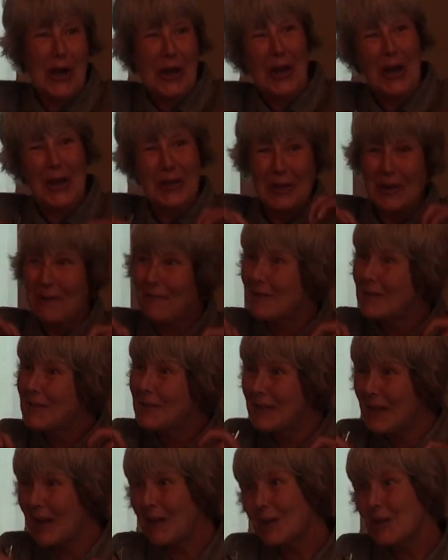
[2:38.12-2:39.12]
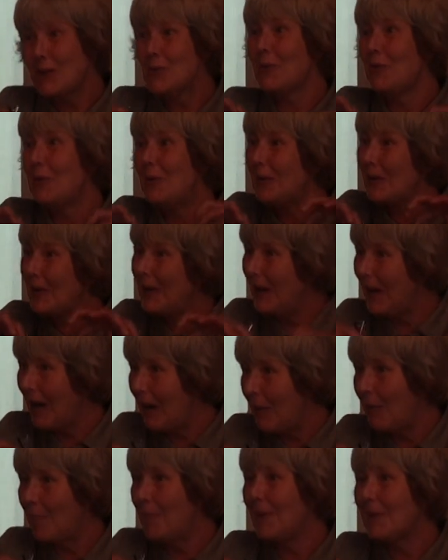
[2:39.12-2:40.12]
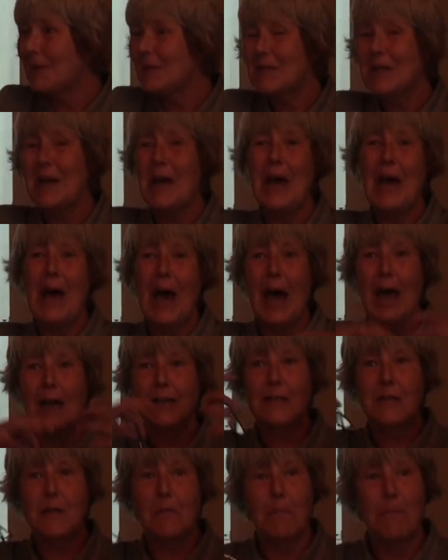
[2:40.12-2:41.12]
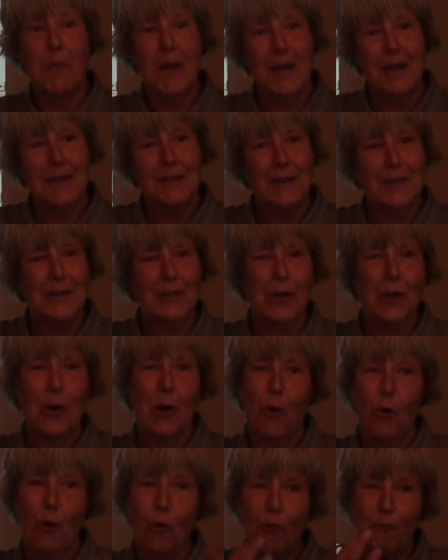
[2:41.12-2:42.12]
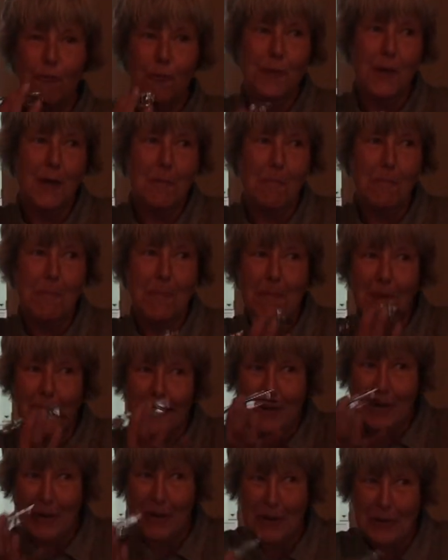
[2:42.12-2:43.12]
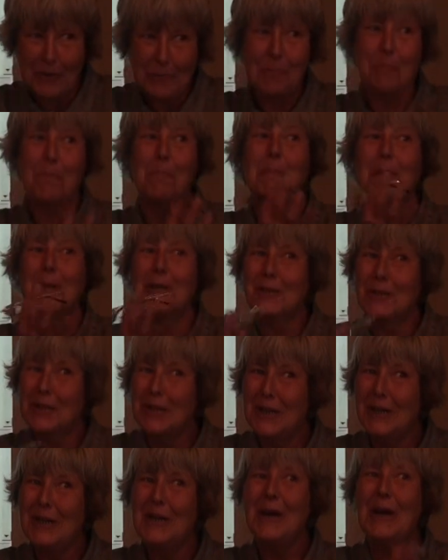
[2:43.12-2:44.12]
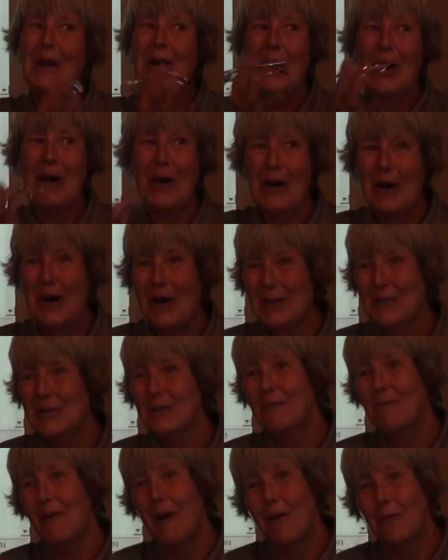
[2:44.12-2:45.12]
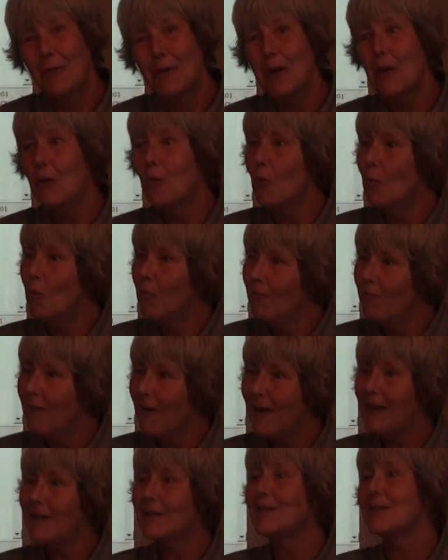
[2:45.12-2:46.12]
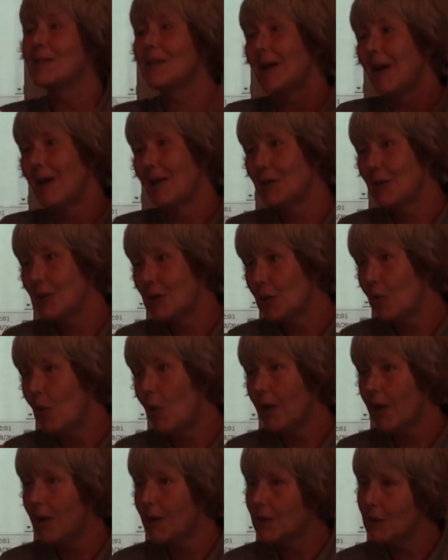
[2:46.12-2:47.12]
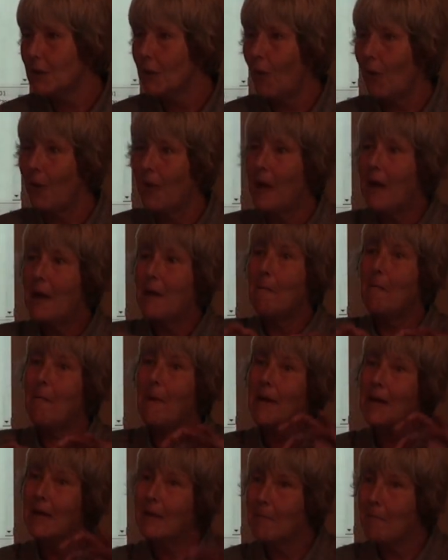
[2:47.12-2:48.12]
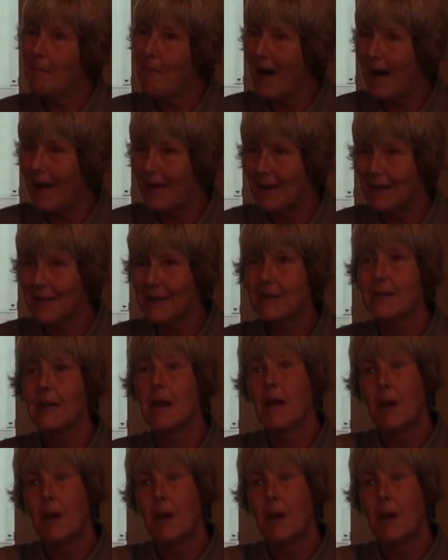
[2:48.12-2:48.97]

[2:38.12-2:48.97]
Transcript: heterosexual couples as the basis of the building surrounding Umwelts and so on, in balance,